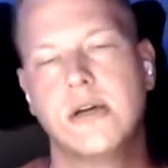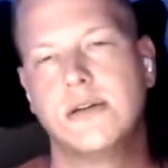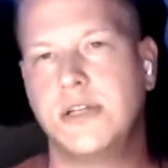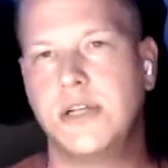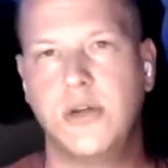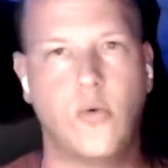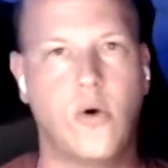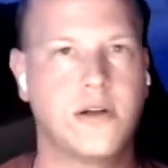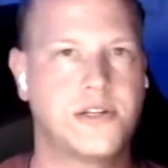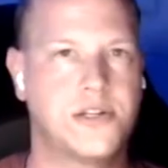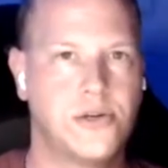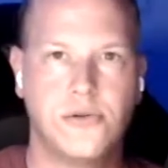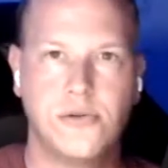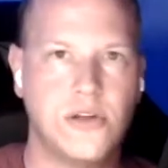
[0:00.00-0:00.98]
Do you want
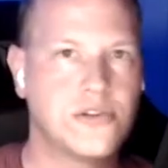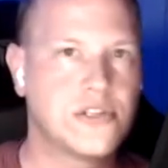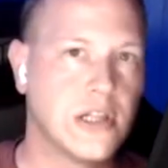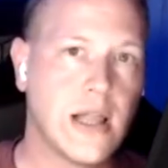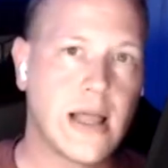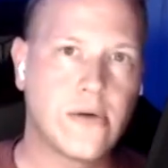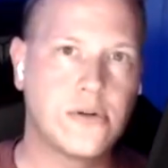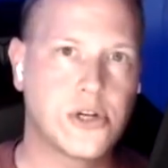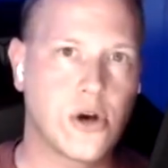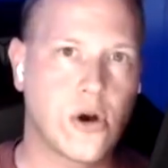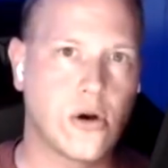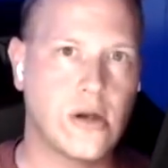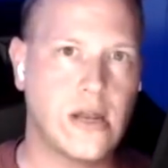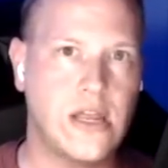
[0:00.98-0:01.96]
to use the language you're
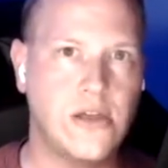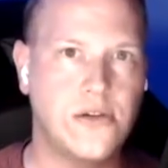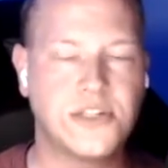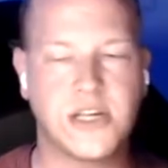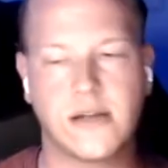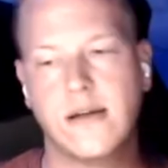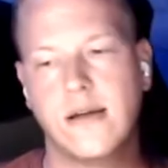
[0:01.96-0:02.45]
already using?